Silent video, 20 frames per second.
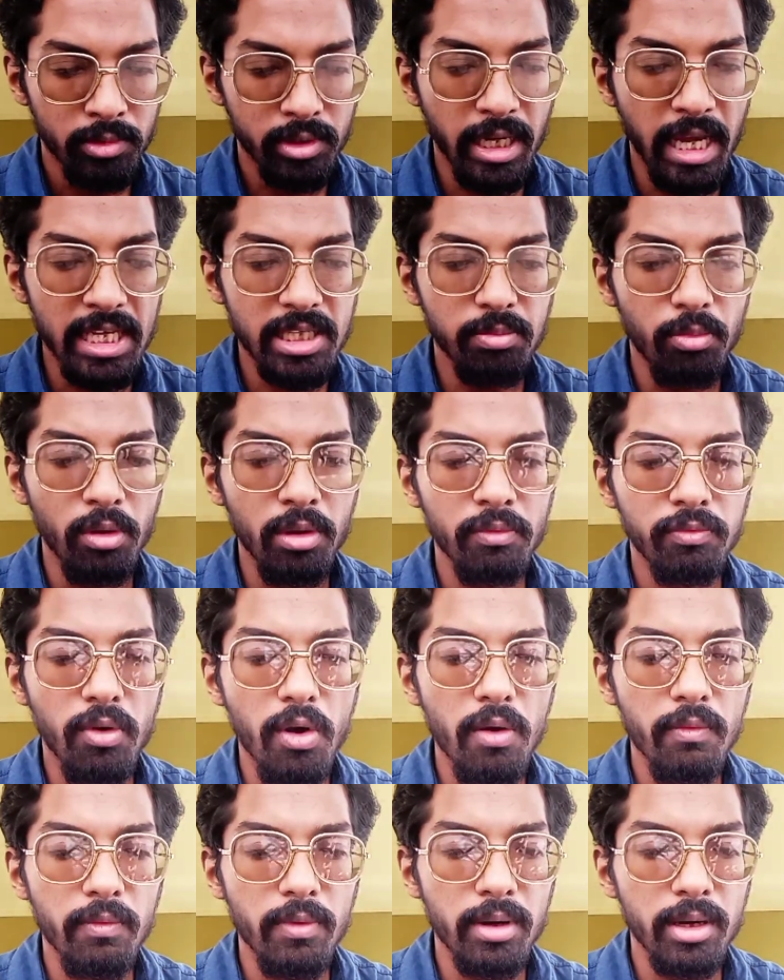So guys, moving
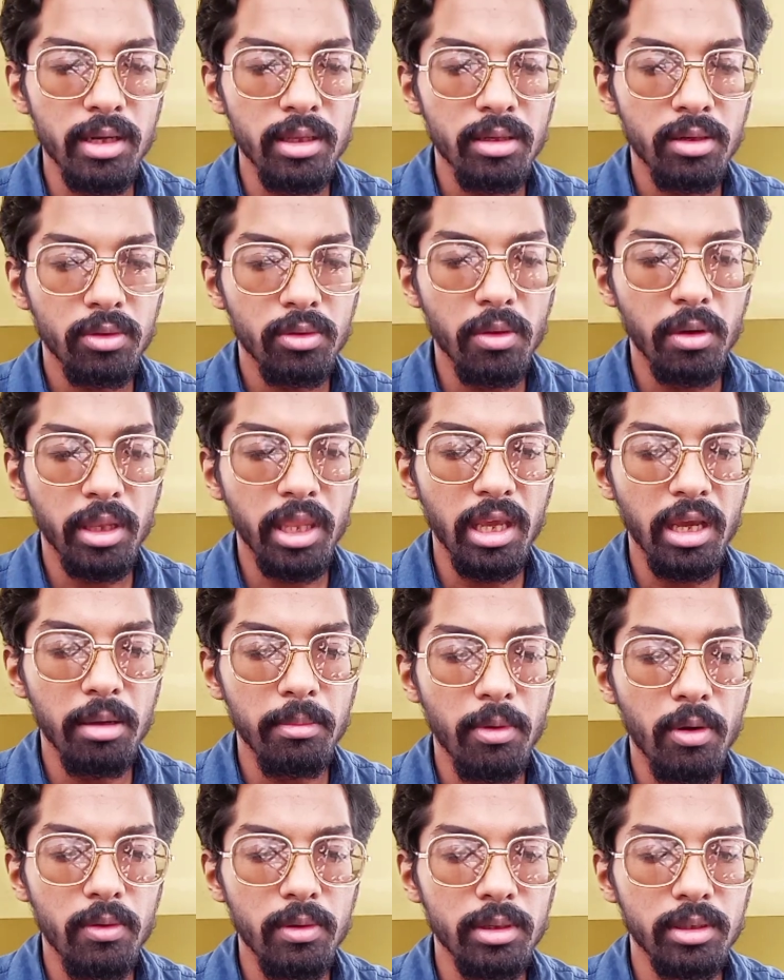forward,
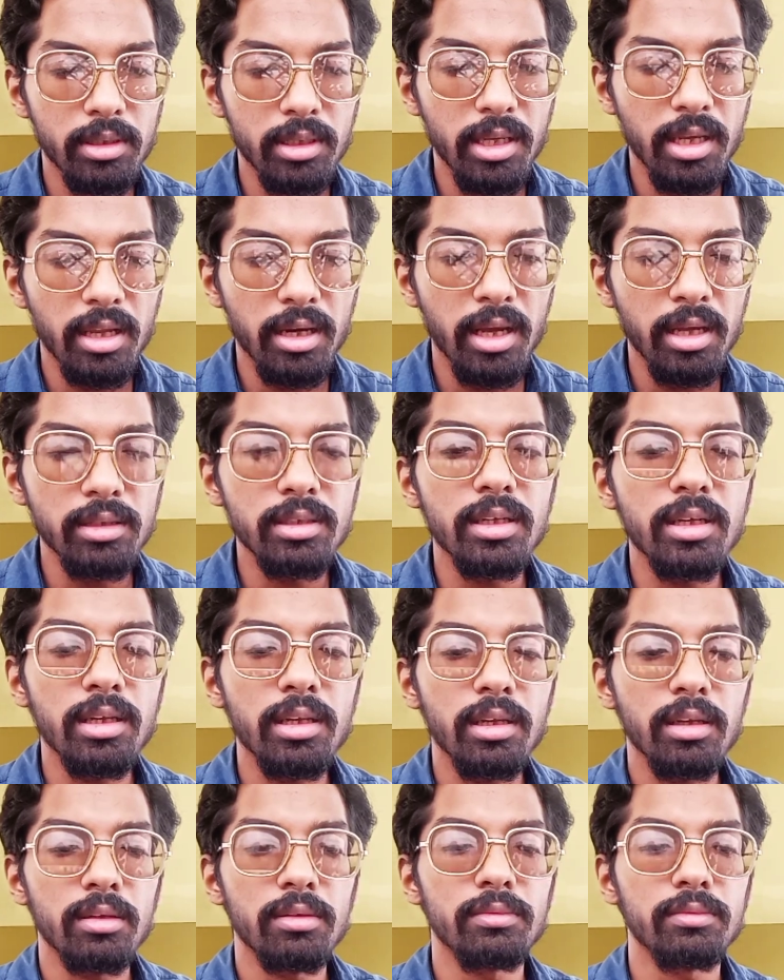talking about the
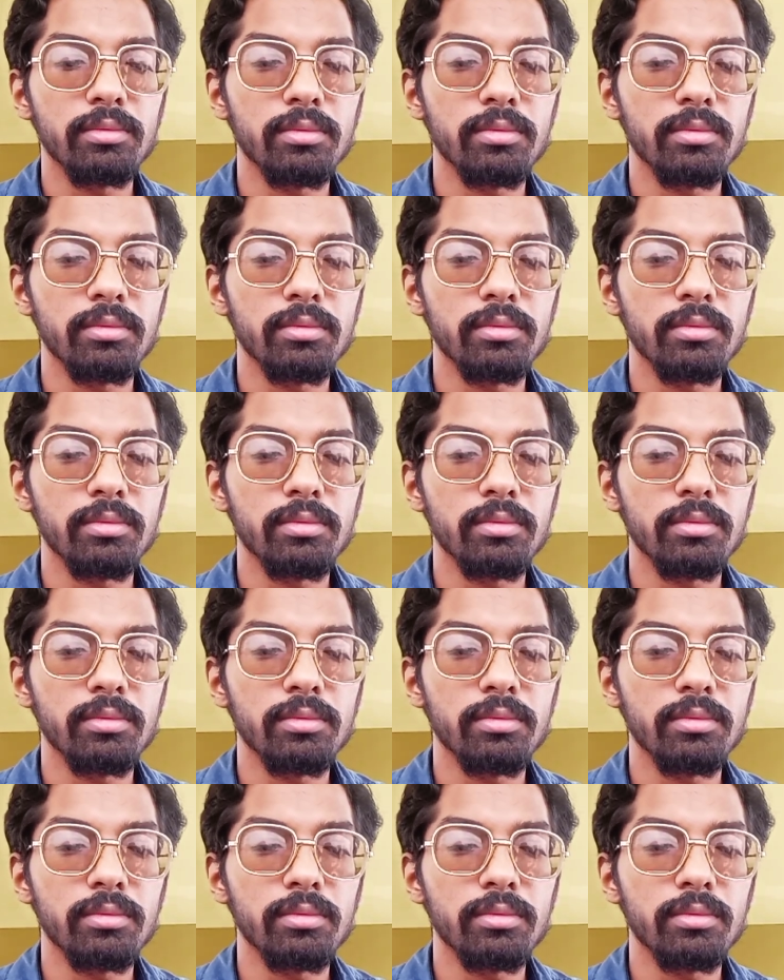another